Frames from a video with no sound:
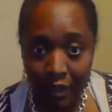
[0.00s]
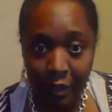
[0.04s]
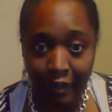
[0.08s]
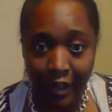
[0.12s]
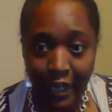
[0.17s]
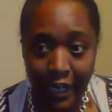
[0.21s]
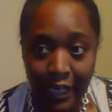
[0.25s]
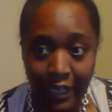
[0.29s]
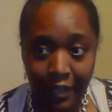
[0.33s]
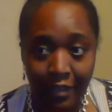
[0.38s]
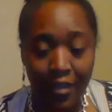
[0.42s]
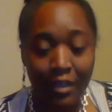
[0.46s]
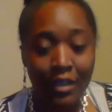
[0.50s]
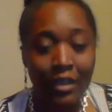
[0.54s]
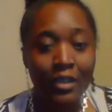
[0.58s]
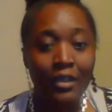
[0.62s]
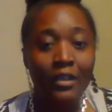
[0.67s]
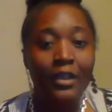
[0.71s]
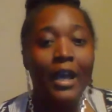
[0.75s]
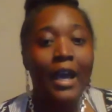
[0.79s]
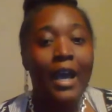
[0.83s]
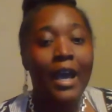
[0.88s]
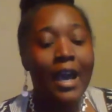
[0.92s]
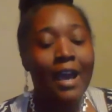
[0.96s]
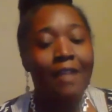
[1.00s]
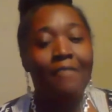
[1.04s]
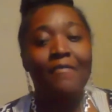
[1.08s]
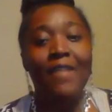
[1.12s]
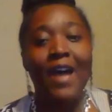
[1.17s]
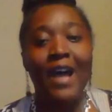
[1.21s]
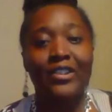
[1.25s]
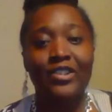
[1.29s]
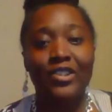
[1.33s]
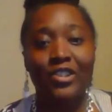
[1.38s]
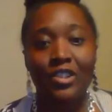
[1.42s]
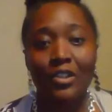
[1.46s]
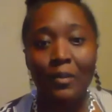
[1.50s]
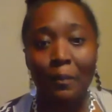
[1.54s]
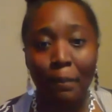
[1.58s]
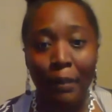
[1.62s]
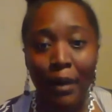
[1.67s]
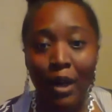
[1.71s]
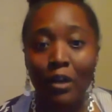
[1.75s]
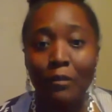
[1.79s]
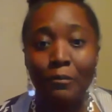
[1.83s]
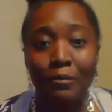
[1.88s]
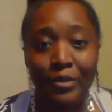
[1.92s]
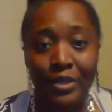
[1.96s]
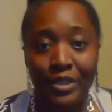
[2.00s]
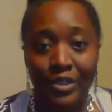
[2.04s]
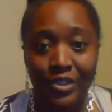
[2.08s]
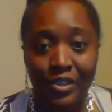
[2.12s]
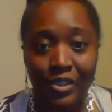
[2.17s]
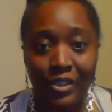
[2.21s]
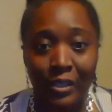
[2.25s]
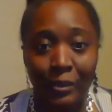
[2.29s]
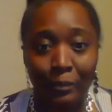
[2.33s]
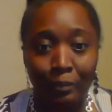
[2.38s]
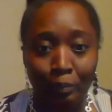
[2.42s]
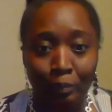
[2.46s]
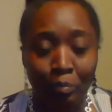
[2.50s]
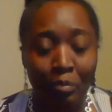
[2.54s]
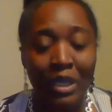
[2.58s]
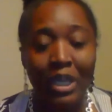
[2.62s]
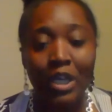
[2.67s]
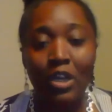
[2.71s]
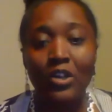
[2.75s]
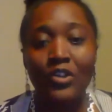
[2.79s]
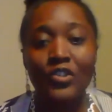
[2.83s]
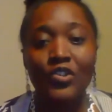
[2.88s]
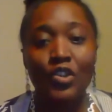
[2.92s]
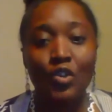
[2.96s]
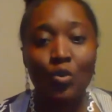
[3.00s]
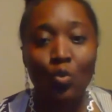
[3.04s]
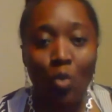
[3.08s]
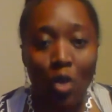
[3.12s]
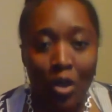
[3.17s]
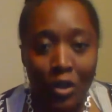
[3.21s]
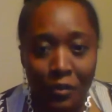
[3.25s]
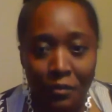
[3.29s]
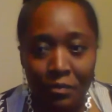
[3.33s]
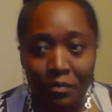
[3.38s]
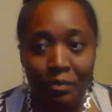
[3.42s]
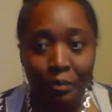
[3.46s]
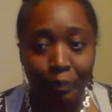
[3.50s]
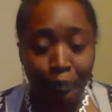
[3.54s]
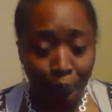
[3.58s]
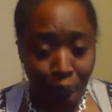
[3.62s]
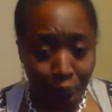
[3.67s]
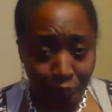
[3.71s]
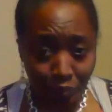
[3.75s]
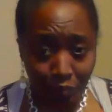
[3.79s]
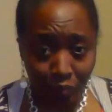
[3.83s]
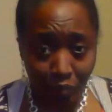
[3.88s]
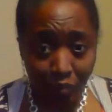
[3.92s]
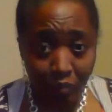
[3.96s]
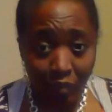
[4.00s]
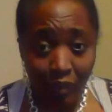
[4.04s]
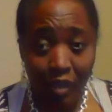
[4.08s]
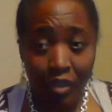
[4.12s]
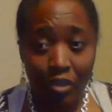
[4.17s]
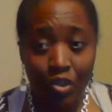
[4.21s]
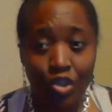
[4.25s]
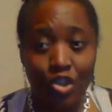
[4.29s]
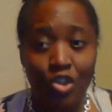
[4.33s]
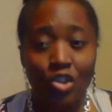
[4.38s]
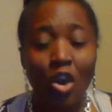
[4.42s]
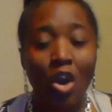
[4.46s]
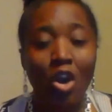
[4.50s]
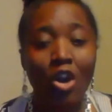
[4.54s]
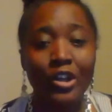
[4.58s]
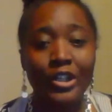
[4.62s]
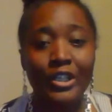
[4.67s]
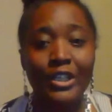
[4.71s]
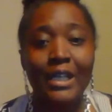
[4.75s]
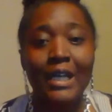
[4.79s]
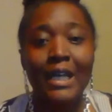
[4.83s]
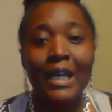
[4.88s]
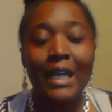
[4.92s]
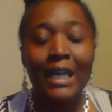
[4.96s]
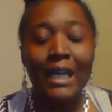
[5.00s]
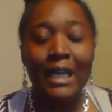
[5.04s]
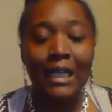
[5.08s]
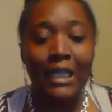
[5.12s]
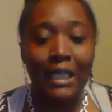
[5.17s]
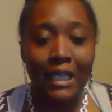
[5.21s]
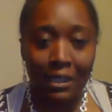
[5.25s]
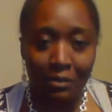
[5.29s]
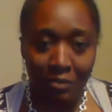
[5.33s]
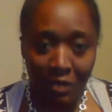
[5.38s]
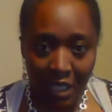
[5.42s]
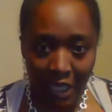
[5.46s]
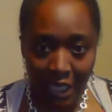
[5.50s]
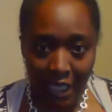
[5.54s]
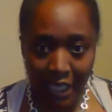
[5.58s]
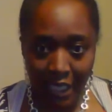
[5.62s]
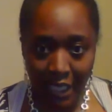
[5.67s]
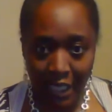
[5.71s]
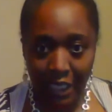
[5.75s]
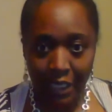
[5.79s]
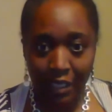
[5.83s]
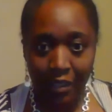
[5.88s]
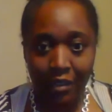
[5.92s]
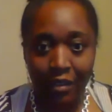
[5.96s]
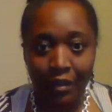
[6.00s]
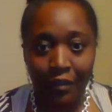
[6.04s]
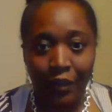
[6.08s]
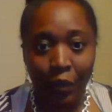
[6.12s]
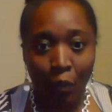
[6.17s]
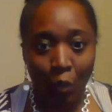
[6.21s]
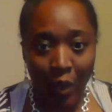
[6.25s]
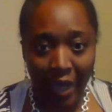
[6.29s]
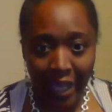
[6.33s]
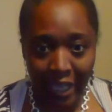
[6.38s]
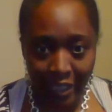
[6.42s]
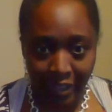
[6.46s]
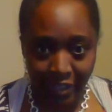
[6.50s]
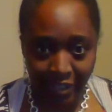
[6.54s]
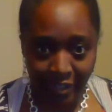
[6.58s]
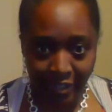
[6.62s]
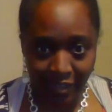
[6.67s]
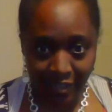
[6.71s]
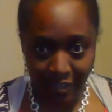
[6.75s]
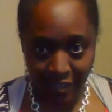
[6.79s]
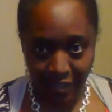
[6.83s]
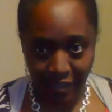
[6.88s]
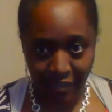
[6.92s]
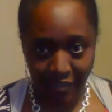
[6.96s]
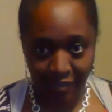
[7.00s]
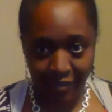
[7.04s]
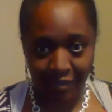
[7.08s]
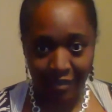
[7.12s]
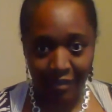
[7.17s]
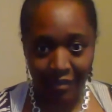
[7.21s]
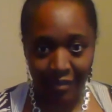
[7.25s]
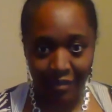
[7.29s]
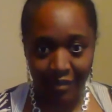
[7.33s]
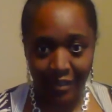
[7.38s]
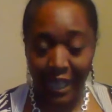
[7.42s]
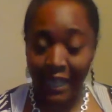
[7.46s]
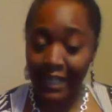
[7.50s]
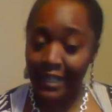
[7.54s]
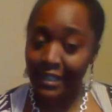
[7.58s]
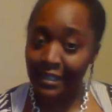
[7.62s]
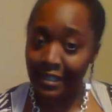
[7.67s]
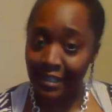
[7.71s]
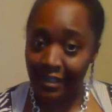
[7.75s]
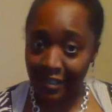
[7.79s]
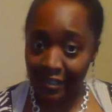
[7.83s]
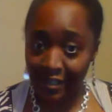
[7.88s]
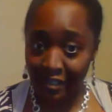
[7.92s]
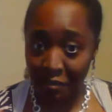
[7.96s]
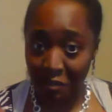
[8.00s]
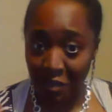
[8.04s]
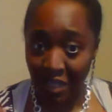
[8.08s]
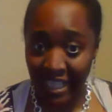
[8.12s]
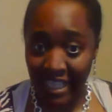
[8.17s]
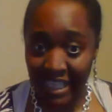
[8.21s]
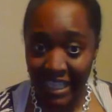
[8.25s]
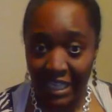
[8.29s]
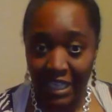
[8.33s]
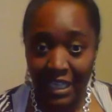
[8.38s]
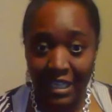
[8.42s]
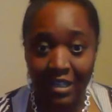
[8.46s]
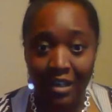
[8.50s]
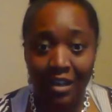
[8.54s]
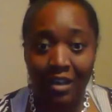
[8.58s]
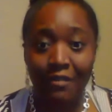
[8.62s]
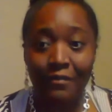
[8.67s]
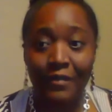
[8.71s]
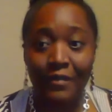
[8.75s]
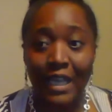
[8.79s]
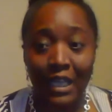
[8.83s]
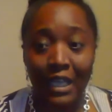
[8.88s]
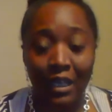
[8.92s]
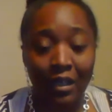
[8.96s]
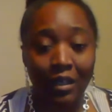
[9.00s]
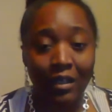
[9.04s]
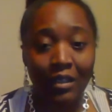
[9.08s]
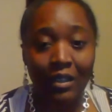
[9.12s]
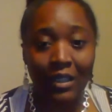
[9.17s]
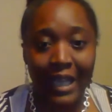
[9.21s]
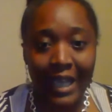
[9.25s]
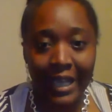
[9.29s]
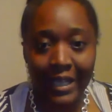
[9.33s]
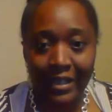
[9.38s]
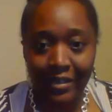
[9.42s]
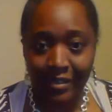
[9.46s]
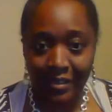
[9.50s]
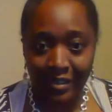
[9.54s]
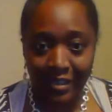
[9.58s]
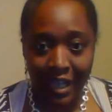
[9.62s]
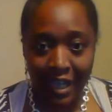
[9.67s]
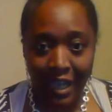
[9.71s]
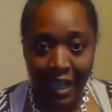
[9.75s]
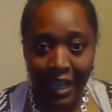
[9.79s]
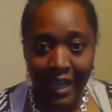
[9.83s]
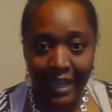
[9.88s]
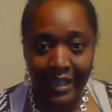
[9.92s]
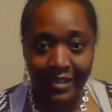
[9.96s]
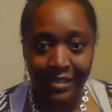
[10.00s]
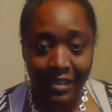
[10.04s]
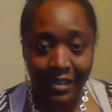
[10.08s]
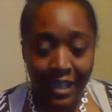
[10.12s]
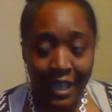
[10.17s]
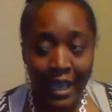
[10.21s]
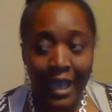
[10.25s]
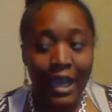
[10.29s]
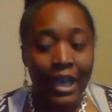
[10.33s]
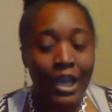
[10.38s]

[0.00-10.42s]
All right, and that's the purpose because you want to start eliminating the waste. That is, this is the beginning of a cleanse, guys